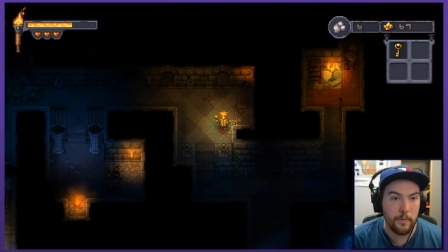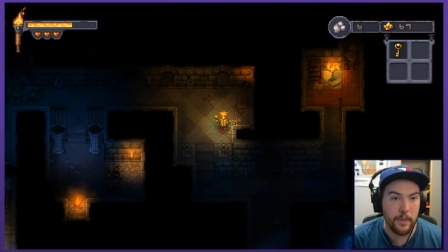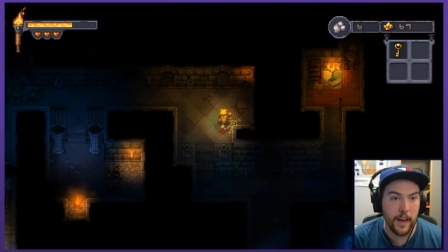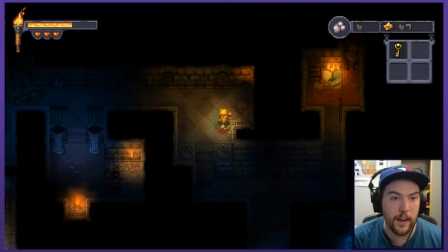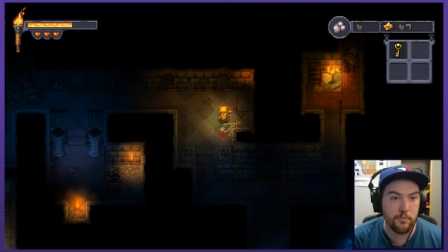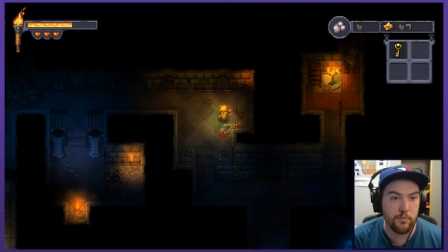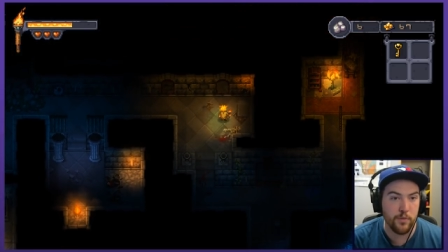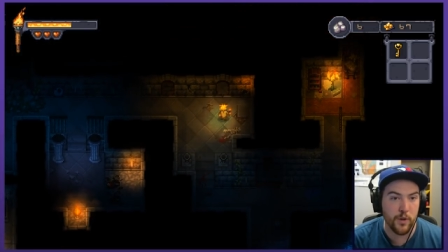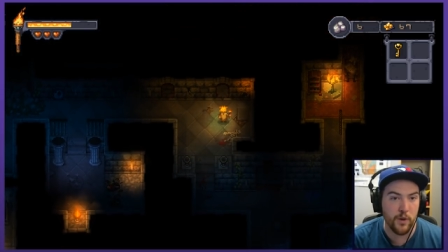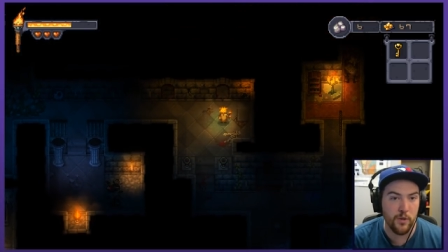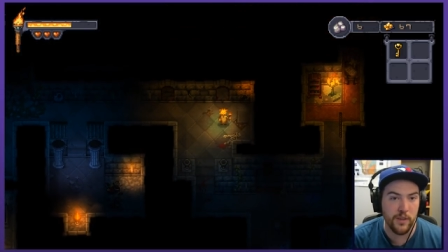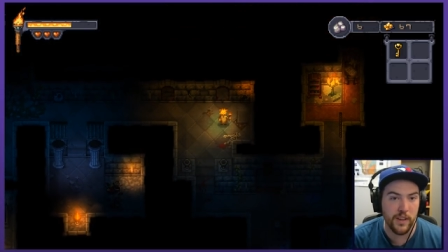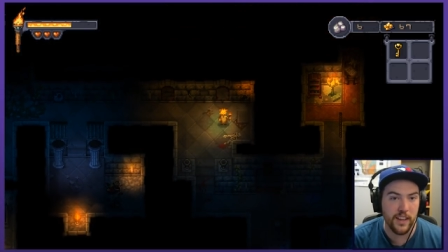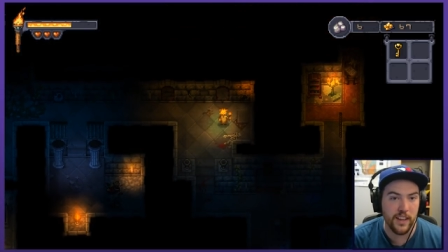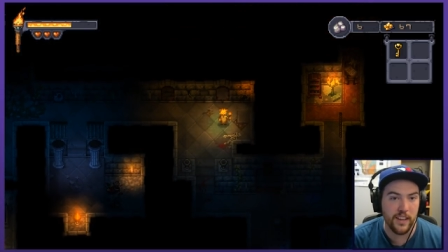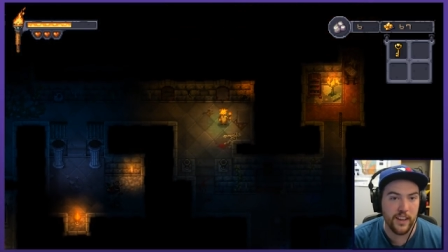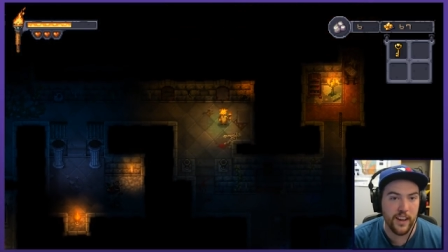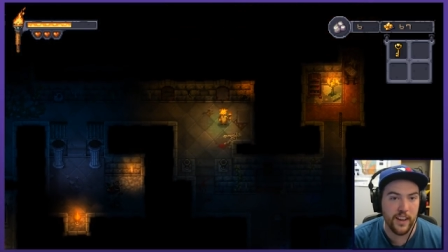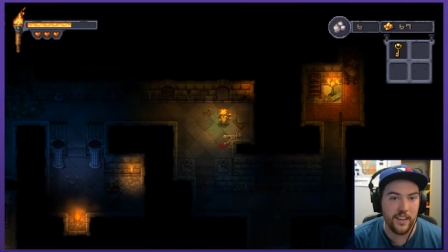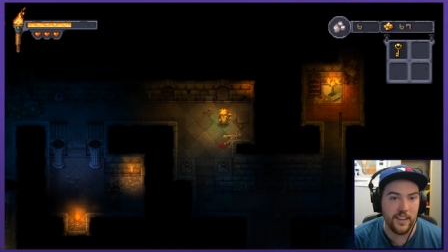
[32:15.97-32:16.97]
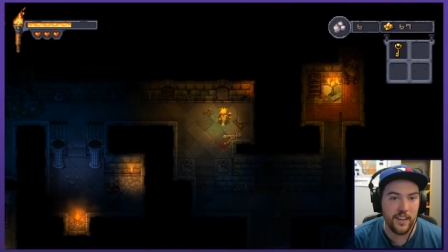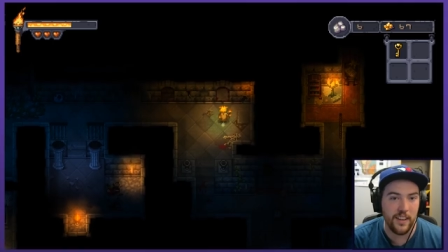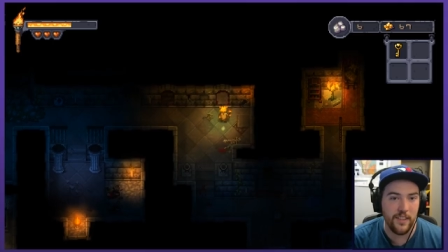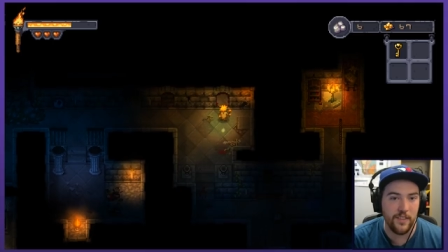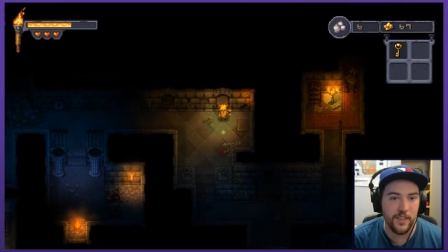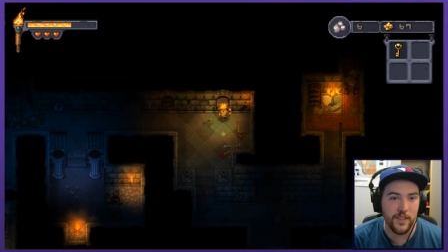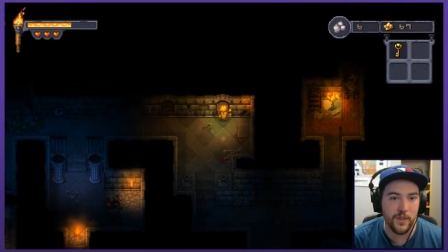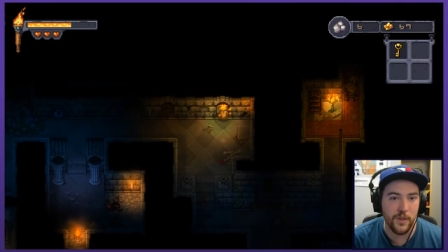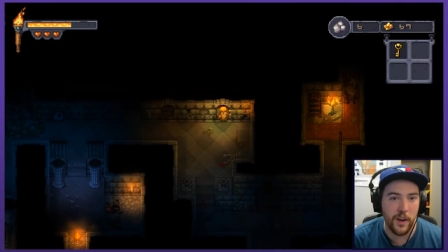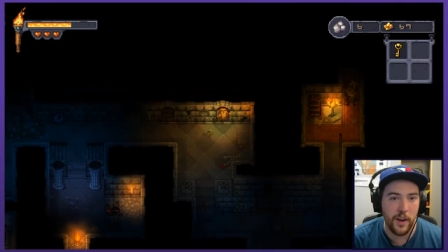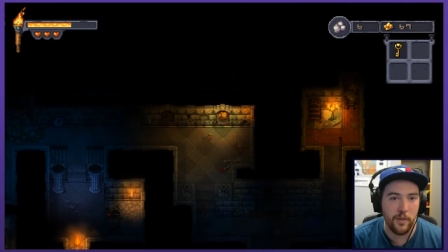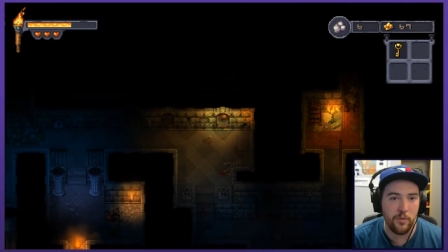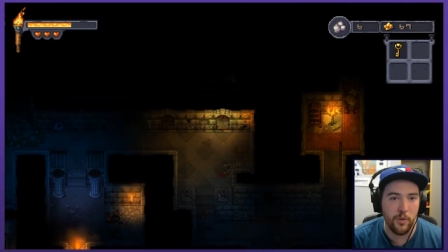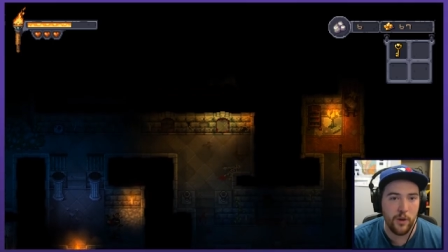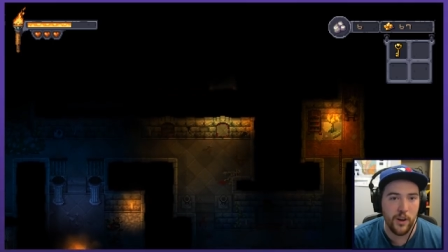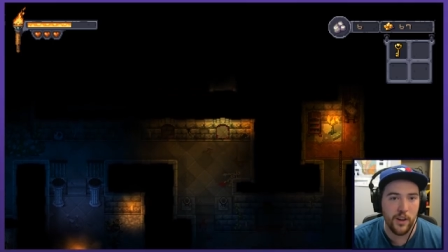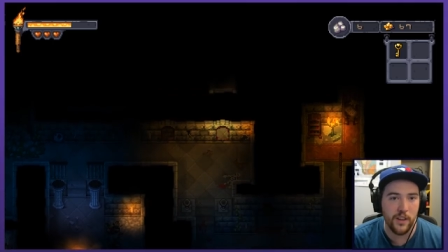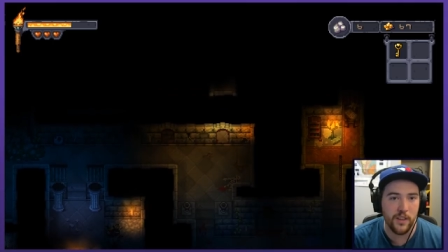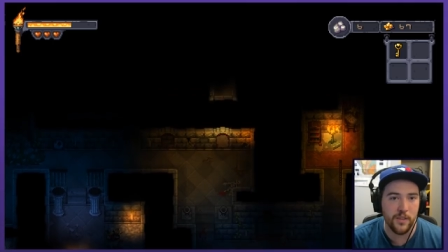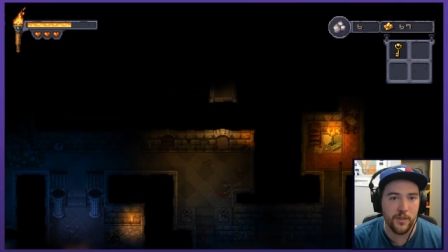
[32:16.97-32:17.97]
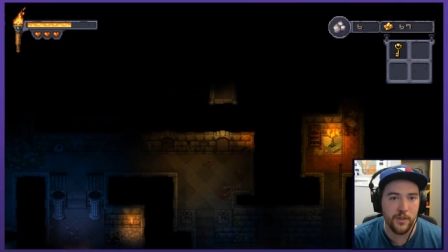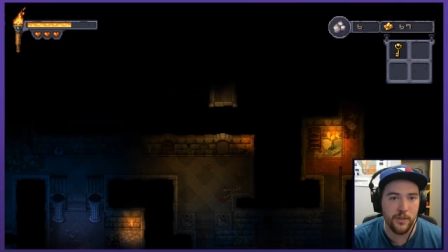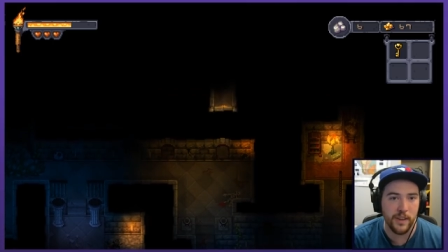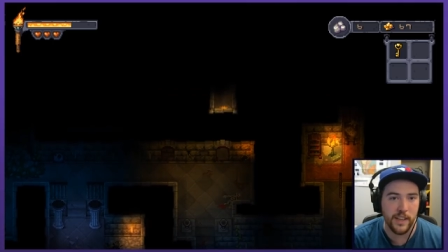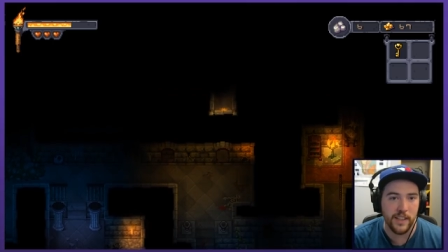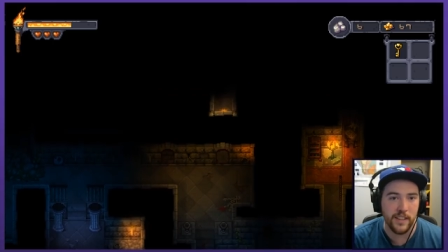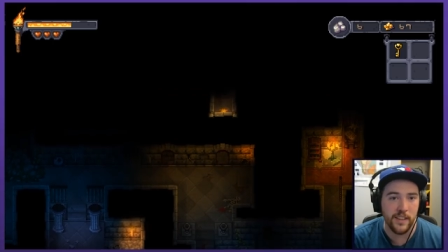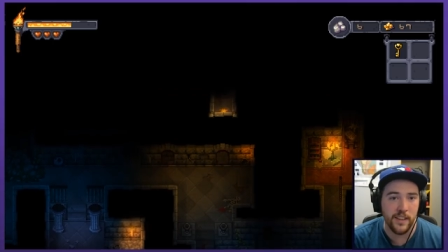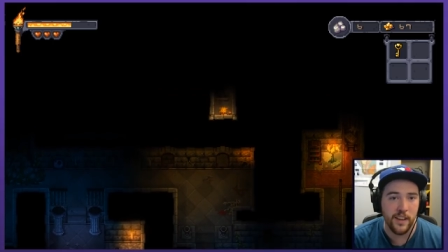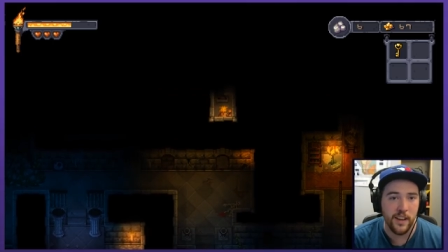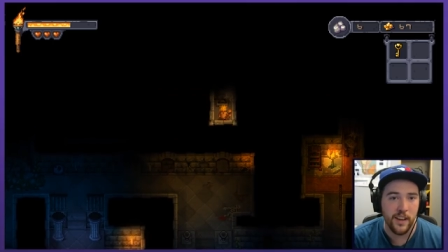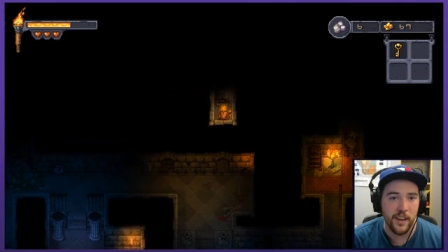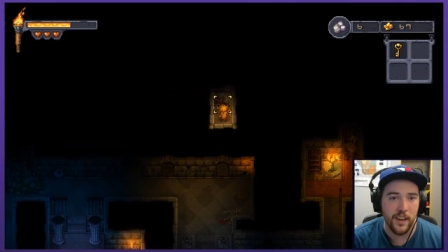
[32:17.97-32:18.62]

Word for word: I broke it and didn't even try and walk through it.